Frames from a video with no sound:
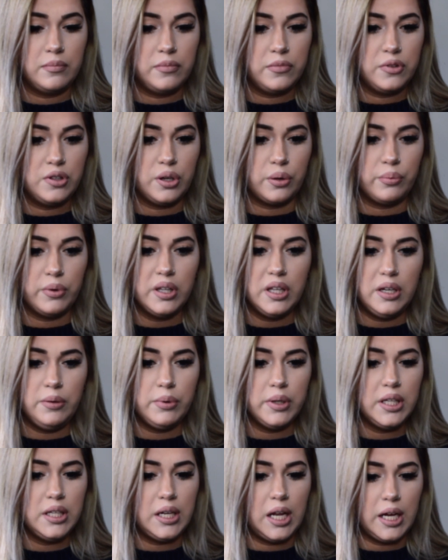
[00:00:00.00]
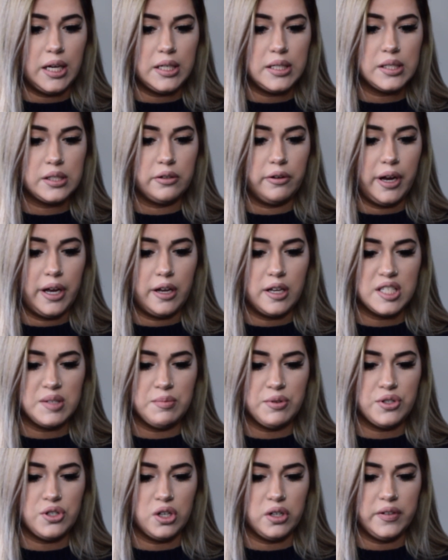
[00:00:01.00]
They're really, really nice. Great
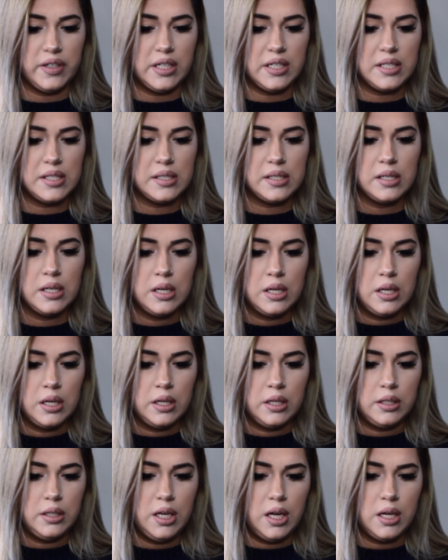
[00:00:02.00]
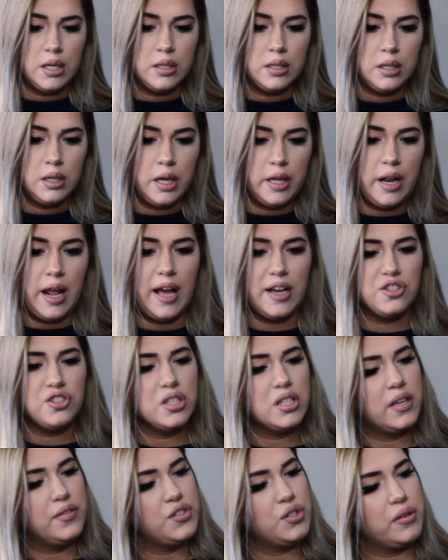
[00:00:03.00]
customer service. Yeah, and it
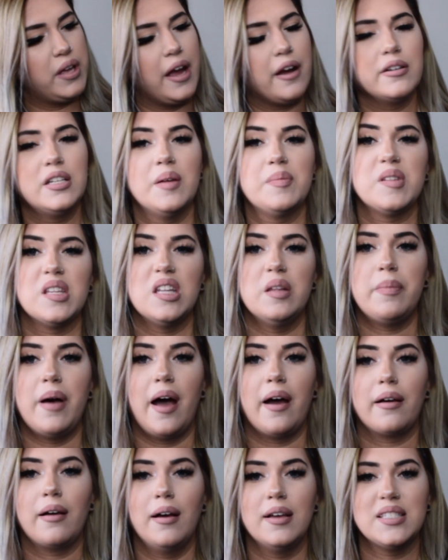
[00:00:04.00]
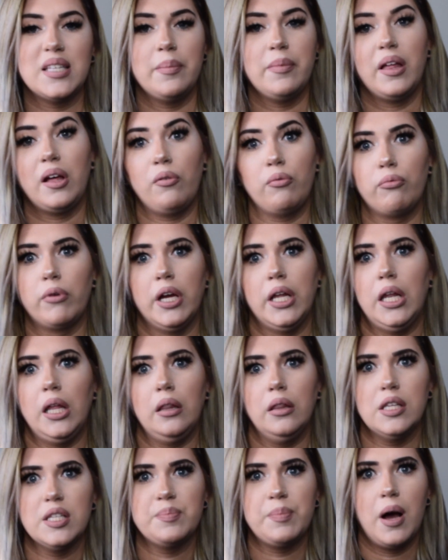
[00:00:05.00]
actually gives you care tips on the back as I'm like
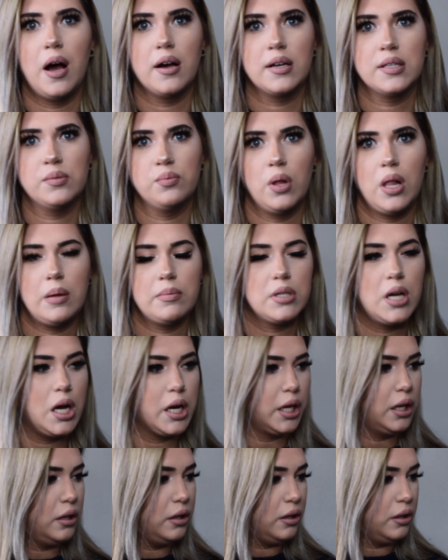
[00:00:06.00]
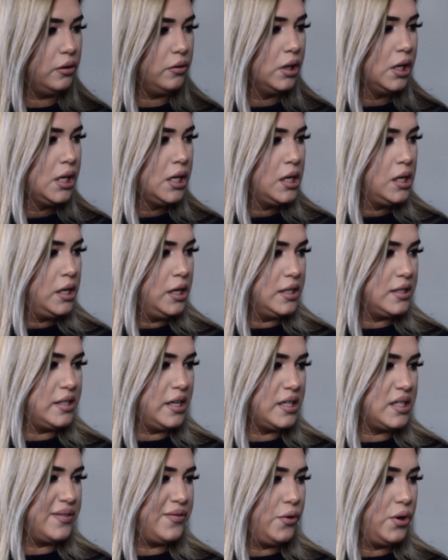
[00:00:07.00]
reading this box while I'm talking to you. It
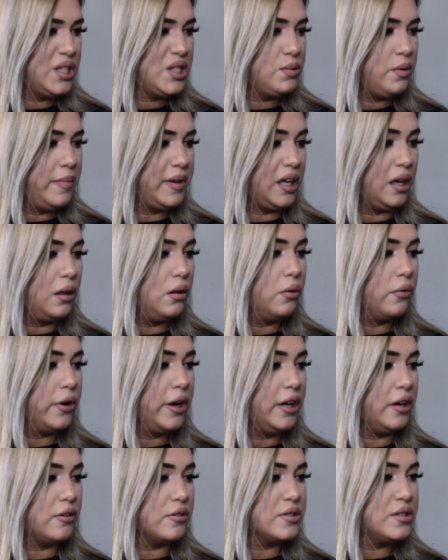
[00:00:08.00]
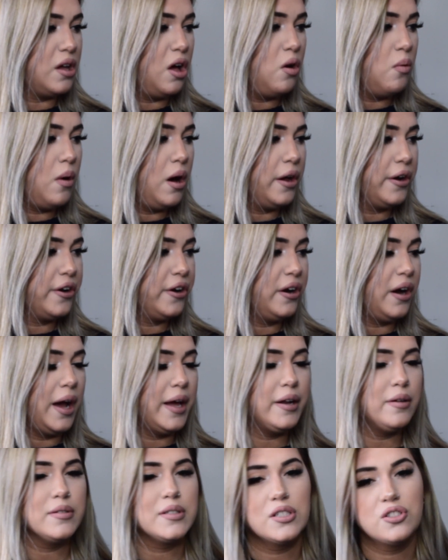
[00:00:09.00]
says avoid swimming in chlorine or salt water. I
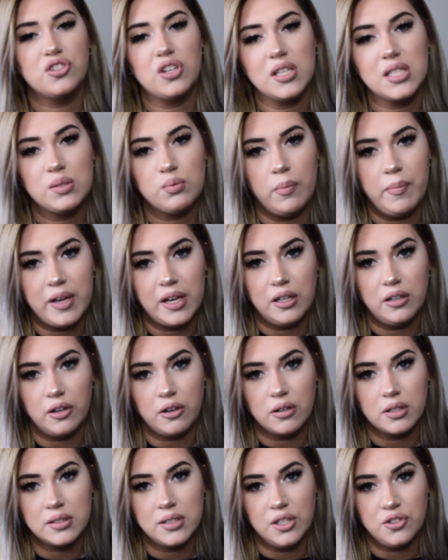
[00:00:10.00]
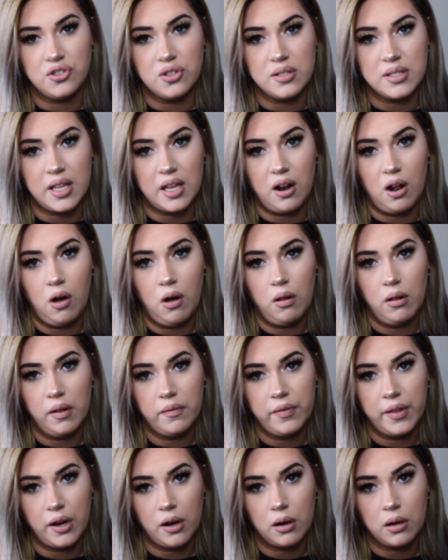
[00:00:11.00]
don't suggest swimming in your extensions at all
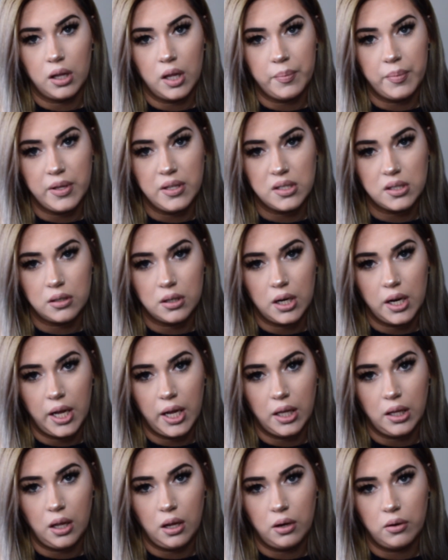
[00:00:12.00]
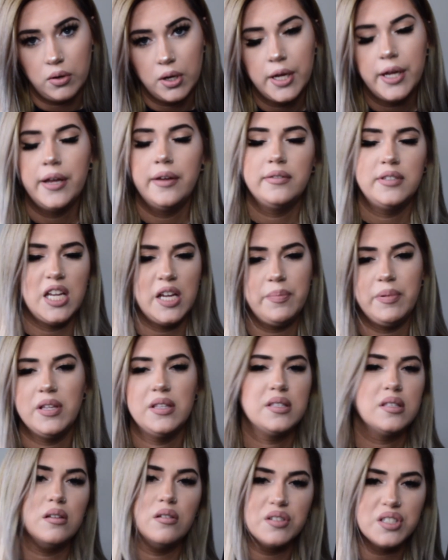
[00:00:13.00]
if they were clip-ins or a halo.
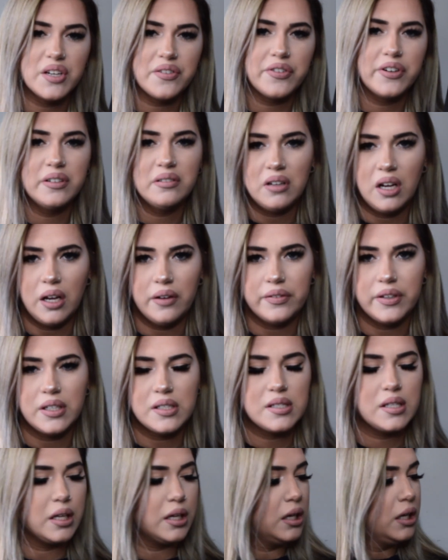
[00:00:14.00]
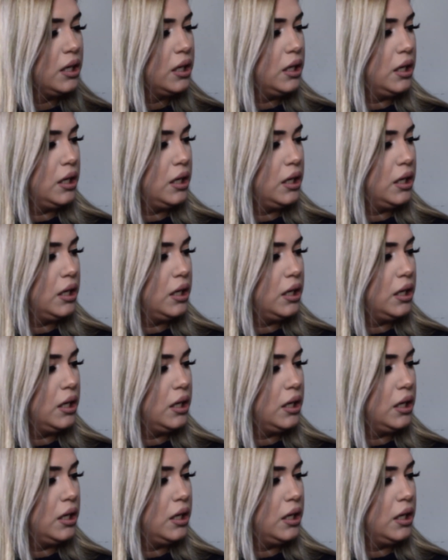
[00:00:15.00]
Tape-ins a little different, obviously.